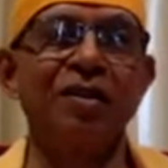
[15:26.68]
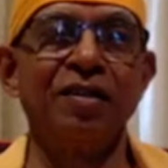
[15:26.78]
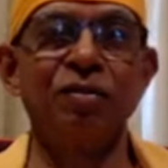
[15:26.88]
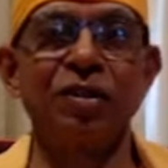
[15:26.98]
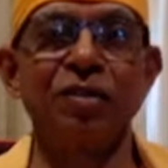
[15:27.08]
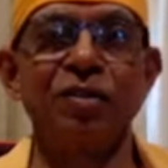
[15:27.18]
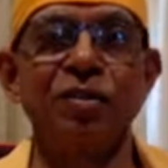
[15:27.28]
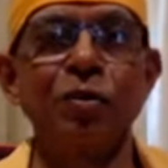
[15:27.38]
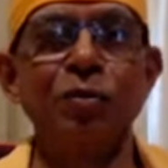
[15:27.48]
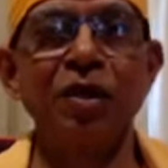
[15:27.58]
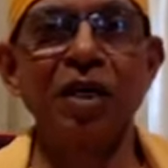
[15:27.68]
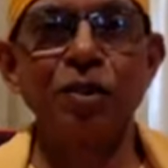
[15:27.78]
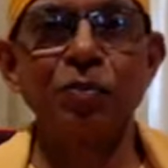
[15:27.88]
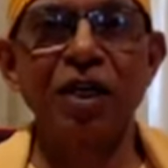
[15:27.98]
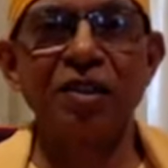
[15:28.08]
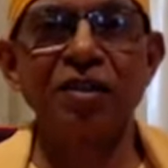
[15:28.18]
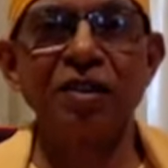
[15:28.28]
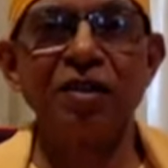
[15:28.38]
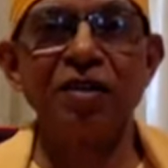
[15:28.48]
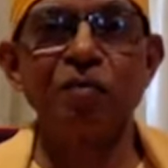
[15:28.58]
divisions, so many aspects.
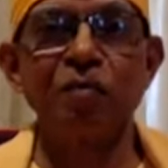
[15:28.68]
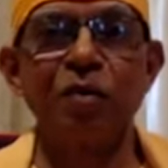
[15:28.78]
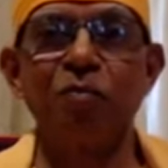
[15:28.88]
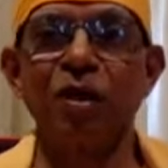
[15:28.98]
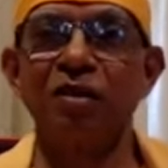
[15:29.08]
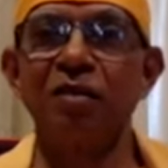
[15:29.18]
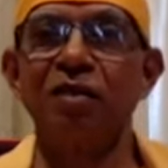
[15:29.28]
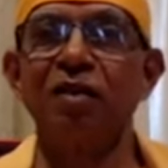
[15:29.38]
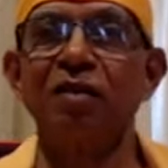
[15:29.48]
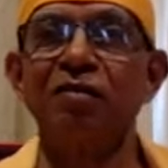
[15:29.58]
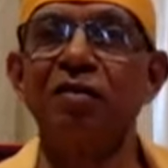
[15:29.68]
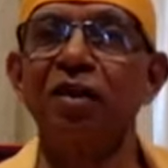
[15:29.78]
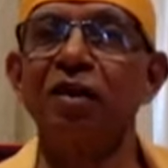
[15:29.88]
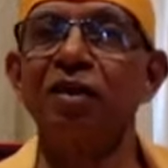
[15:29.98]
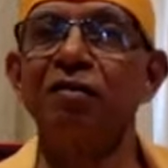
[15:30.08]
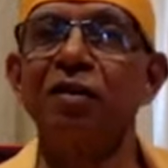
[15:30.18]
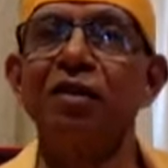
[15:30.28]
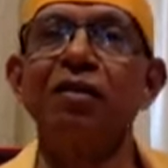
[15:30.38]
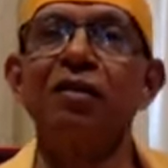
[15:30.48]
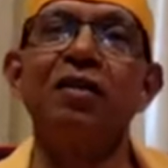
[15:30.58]
But
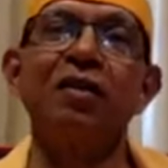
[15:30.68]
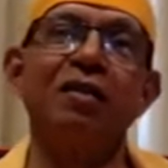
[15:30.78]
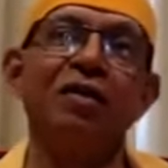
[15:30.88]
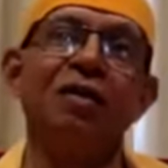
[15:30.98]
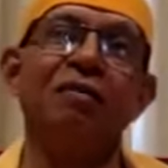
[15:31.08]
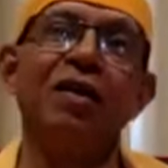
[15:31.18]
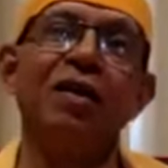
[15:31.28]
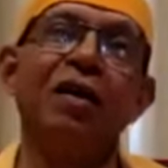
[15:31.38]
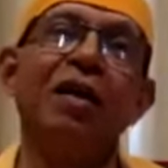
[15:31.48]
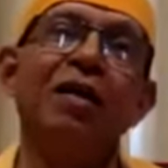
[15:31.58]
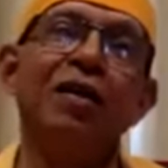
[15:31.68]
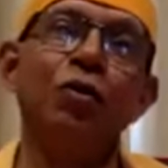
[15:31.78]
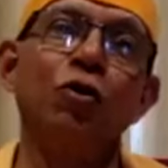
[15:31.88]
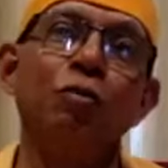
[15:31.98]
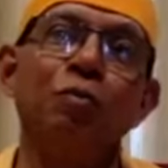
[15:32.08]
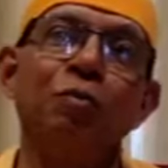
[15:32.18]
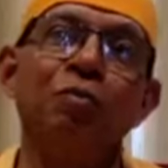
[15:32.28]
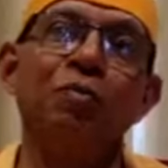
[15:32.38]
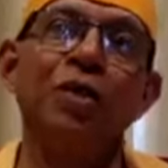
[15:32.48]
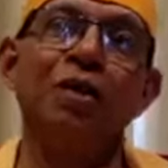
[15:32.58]
we really, you know,
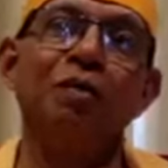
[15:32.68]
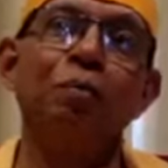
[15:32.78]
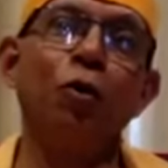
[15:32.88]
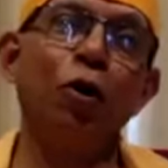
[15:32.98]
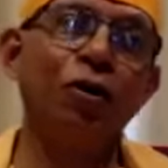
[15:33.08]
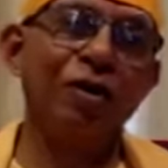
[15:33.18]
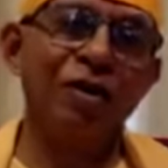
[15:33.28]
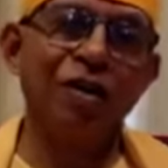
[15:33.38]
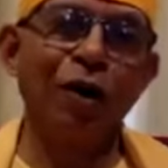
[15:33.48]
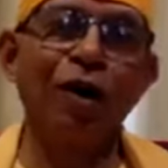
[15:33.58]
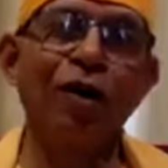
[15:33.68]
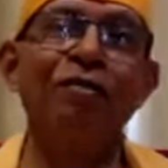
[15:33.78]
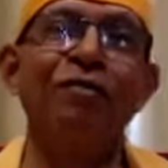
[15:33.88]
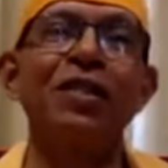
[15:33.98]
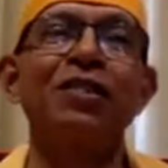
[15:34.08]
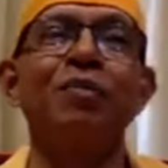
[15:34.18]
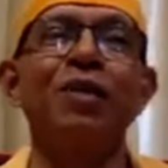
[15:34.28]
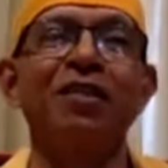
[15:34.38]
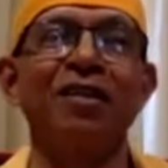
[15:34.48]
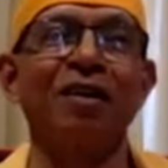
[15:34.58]
pour all waste
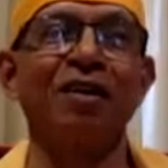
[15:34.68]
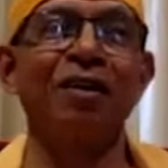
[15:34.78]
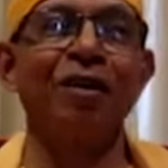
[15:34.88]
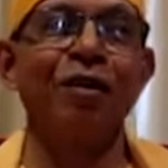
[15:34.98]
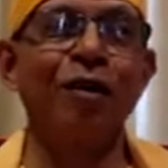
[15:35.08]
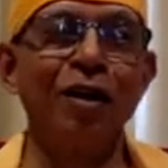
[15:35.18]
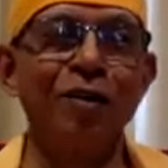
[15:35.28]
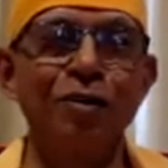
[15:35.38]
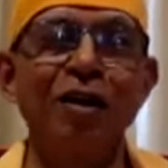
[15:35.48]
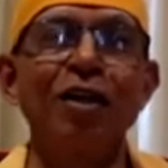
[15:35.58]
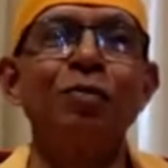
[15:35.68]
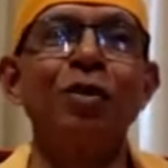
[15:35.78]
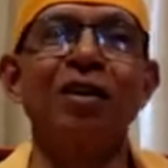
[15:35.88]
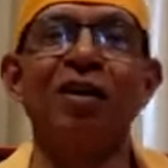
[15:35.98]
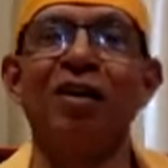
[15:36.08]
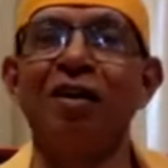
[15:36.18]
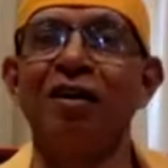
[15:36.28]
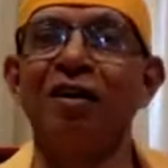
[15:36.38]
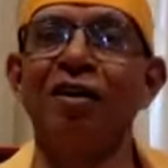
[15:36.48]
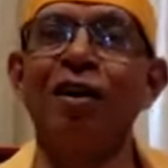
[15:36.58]
material, all useless
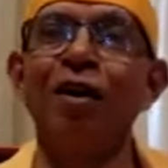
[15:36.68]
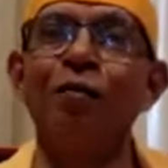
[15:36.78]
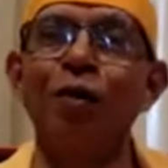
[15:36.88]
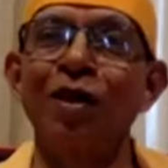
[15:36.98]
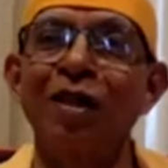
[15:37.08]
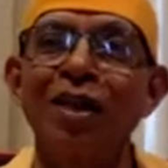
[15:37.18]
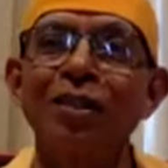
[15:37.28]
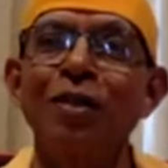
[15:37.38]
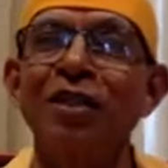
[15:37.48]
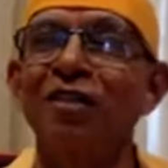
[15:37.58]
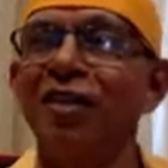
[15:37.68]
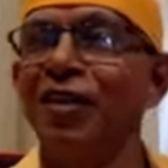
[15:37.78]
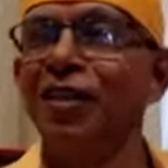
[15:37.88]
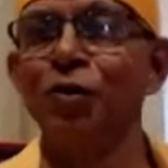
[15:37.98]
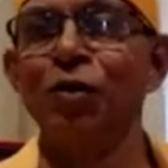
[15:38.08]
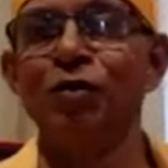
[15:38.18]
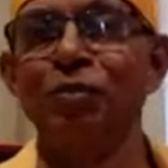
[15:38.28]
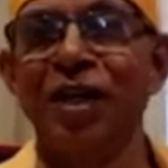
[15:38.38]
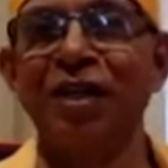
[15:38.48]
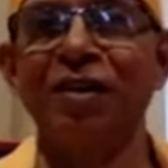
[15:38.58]
material, all worthless material into our
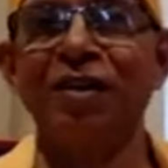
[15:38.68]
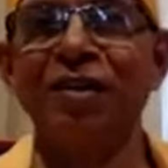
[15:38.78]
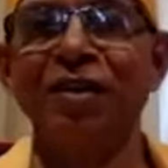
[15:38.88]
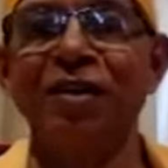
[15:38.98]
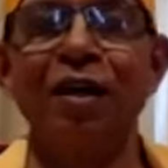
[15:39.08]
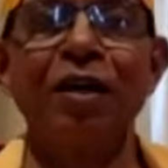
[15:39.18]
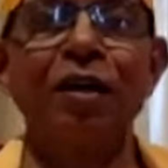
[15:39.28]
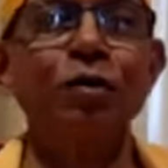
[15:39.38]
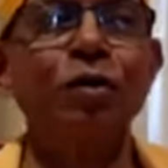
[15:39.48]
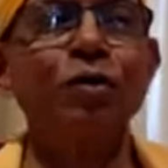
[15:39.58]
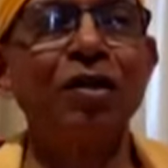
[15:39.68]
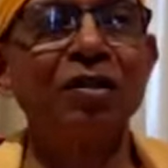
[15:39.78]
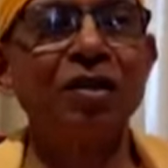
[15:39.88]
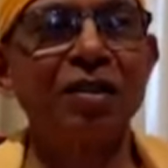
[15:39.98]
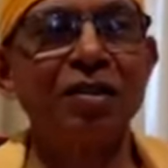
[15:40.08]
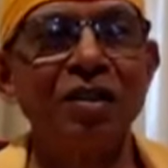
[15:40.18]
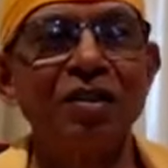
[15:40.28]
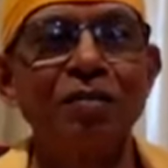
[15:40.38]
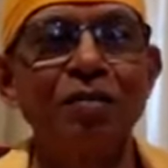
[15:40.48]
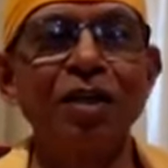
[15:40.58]
mind. And how do you think that
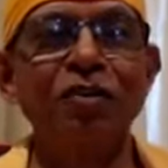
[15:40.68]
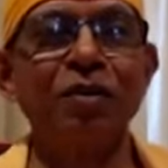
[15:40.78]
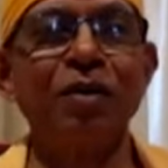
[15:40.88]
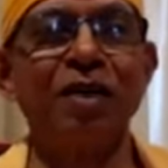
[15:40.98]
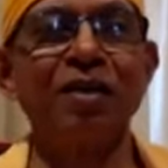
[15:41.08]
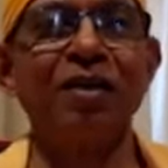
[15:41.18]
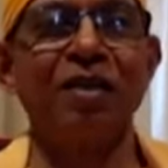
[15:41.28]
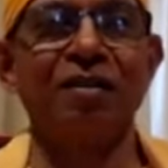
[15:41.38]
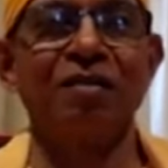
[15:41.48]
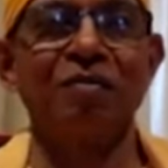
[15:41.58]
the mind will be healthy?